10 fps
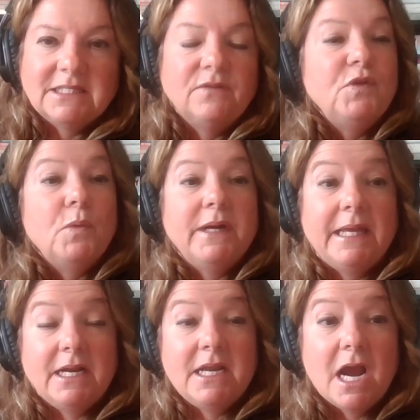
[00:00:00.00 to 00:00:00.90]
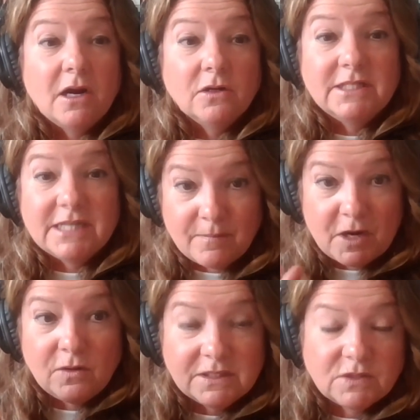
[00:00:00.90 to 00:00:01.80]
And if you want to get a younger
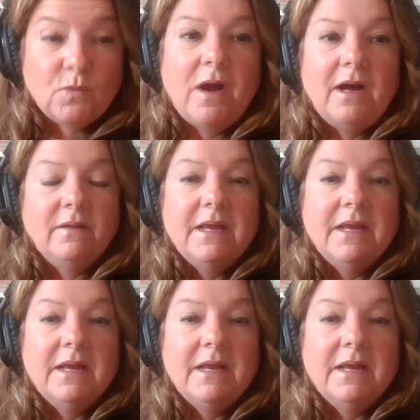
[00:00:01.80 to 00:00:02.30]
demo as well,